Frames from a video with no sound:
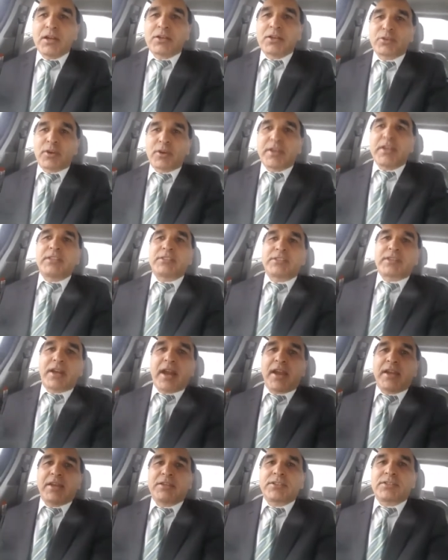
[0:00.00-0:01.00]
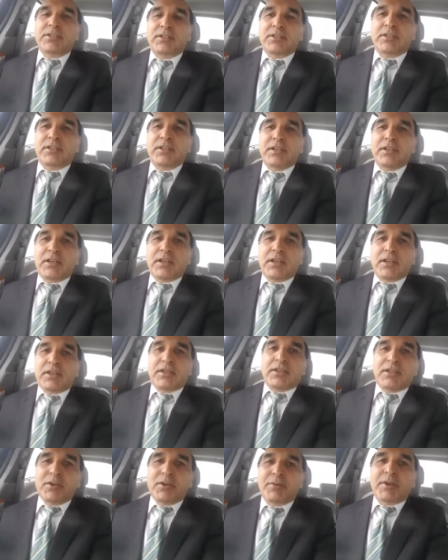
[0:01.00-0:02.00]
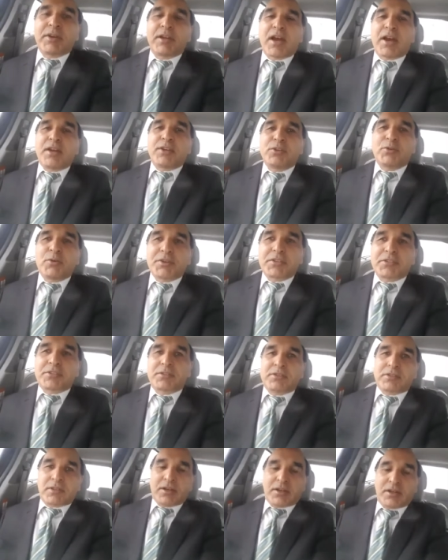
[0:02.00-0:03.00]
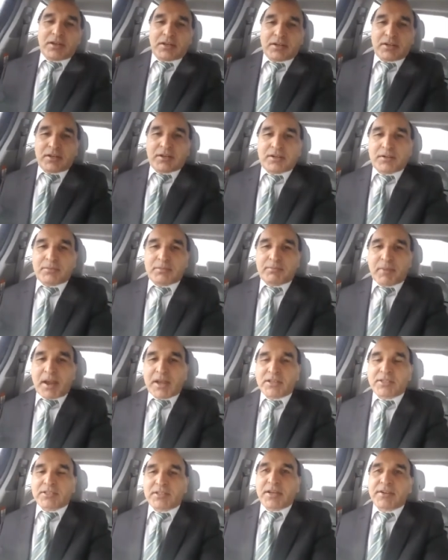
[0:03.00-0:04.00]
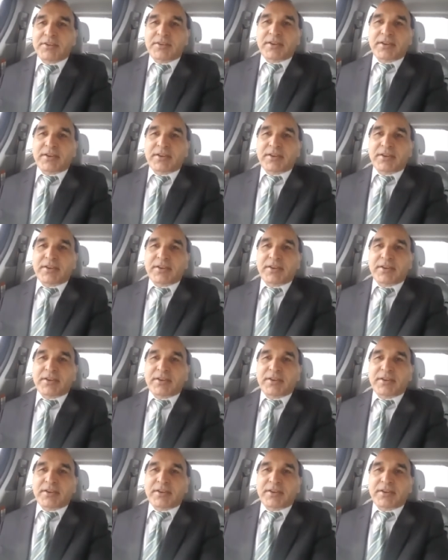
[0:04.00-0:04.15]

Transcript: So he's right. Even on US-Pakistan